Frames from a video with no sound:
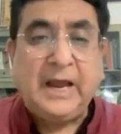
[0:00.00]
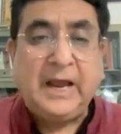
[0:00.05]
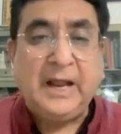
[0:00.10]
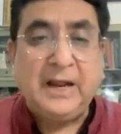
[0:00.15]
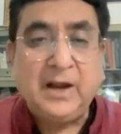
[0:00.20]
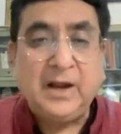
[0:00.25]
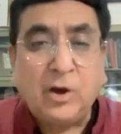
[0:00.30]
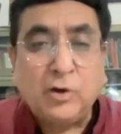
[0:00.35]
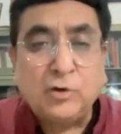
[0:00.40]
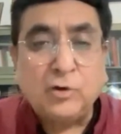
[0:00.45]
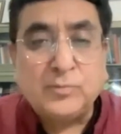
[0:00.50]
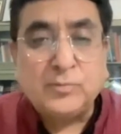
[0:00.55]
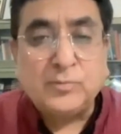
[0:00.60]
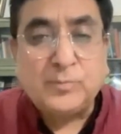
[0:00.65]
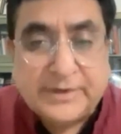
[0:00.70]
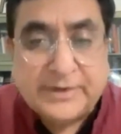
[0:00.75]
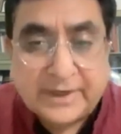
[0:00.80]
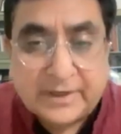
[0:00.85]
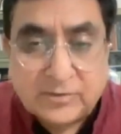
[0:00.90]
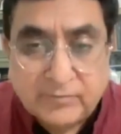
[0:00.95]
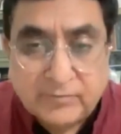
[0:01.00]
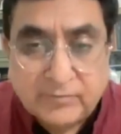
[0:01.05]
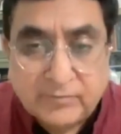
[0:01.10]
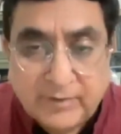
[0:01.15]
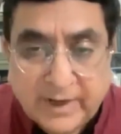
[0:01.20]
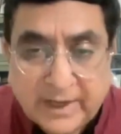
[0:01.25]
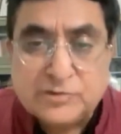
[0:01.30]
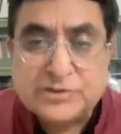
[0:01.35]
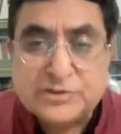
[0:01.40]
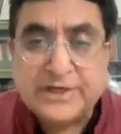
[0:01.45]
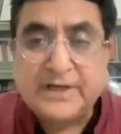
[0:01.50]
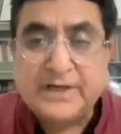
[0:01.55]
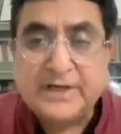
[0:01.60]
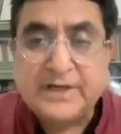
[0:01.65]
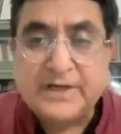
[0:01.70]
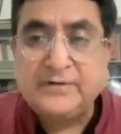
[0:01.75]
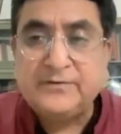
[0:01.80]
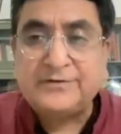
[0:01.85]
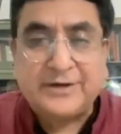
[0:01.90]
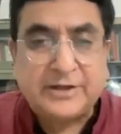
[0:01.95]
and how to protect value
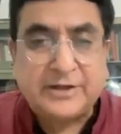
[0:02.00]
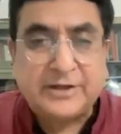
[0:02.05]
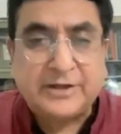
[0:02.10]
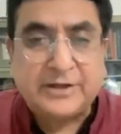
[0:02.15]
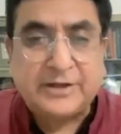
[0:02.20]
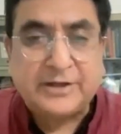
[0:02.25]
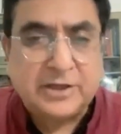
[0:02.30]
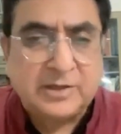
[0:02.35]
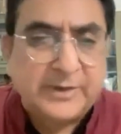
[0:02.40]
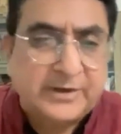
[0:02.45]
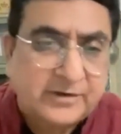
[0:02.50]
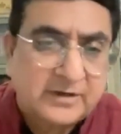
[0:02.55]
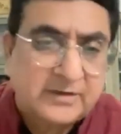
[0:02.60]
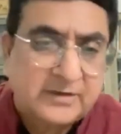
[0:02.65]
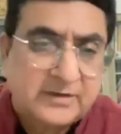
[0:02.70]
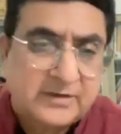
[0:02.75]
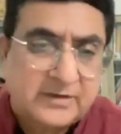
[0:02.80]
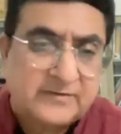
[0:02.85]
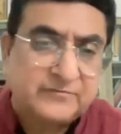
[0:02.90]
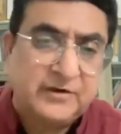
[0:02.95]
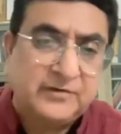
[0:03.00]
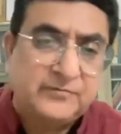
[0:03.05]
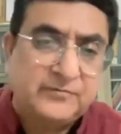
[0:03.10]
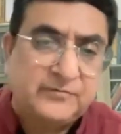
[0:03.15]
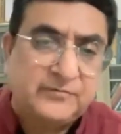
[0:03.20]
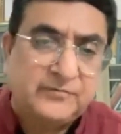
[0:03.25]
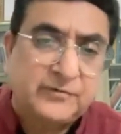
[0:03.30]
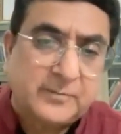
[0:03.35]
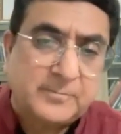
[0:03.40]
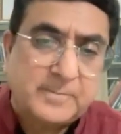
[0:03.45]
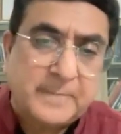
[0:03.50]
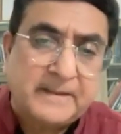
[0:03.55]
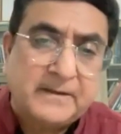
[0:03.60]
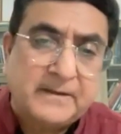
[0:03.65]
chains, critical minerals, etc.